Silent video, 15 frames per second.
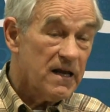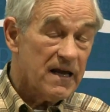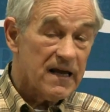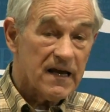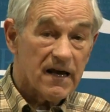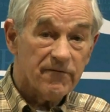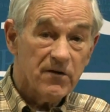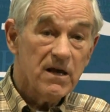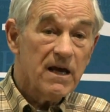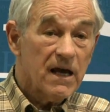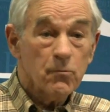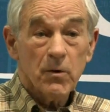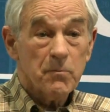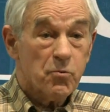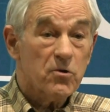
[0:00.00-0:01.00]

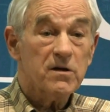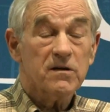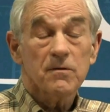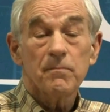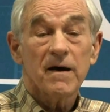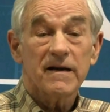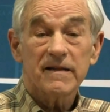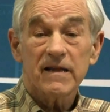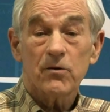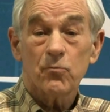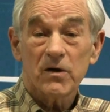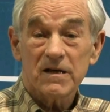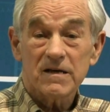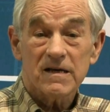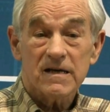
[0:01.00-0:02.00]
and we print the money that
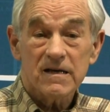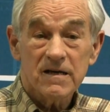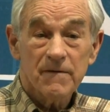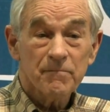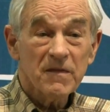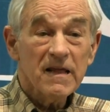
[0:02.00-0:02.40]
we need.